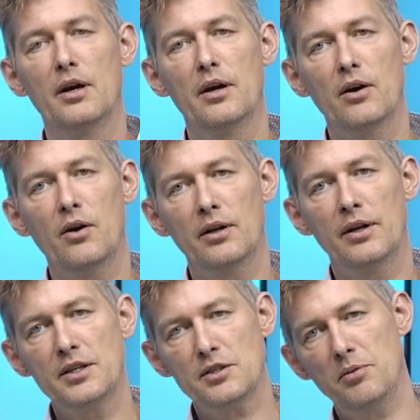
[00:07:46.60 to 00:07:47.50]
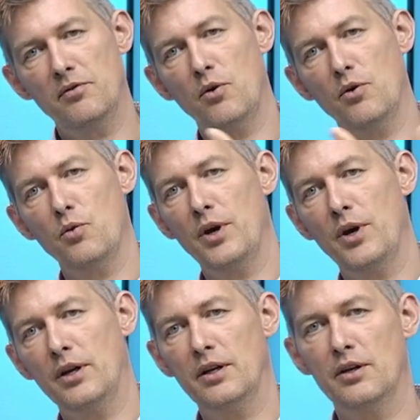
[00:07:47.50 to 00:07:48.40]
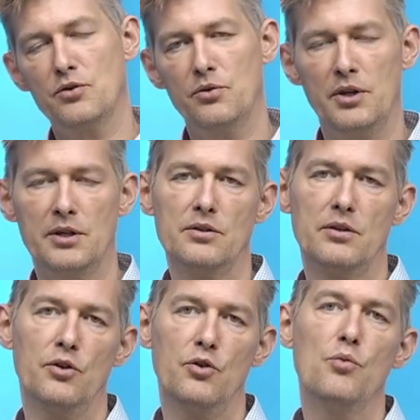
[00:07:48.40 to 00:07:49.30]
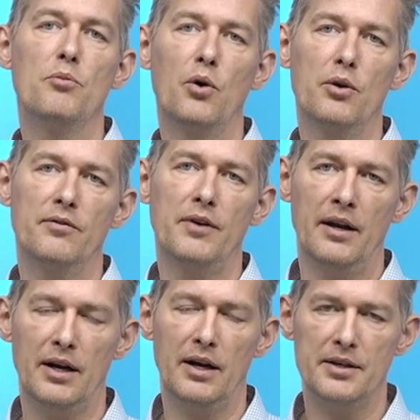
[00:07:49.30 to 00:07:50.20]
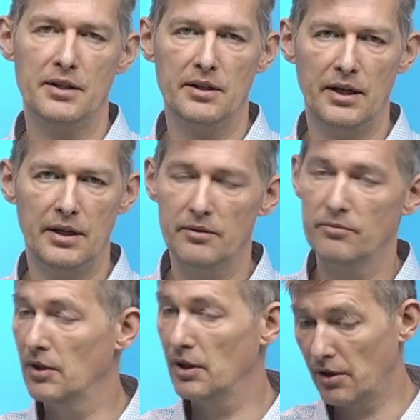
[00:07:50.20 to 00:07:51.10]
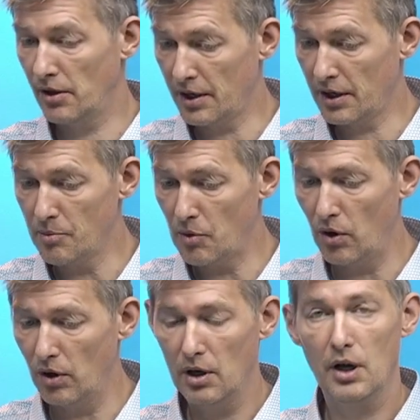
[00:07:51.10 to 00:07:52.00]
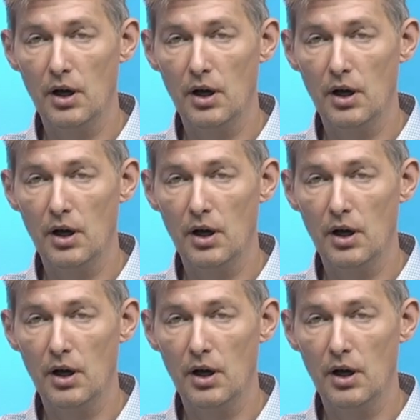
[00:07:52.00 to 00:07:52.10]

on the list before you went into this new mode of analyzing data. Not anymore.